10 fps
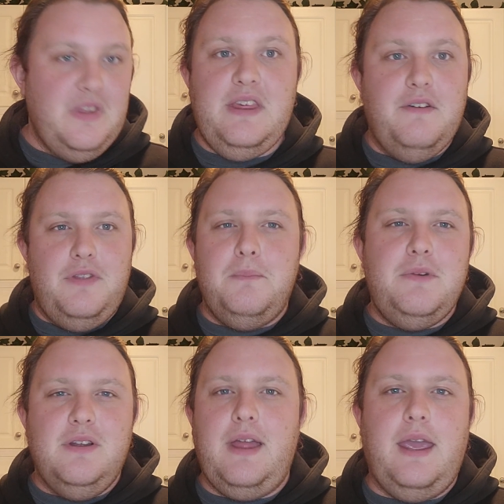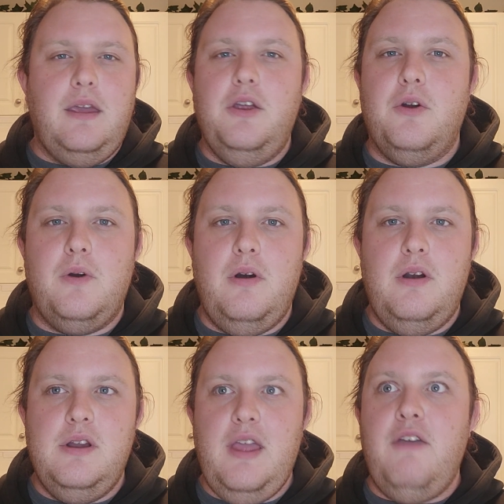give them to like
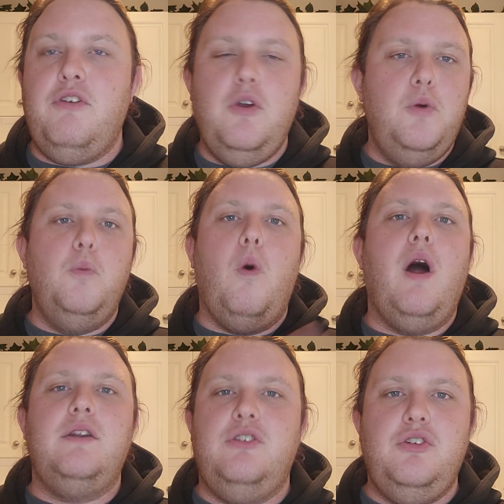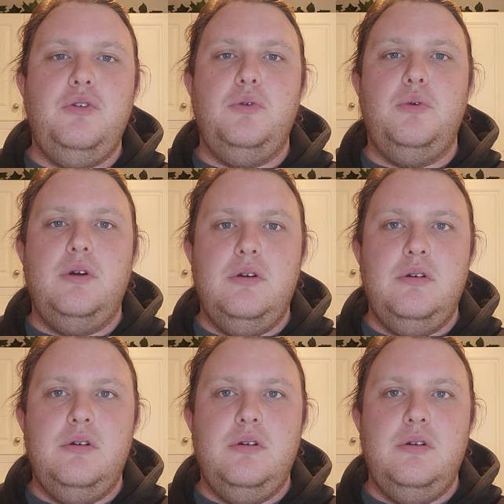if you want to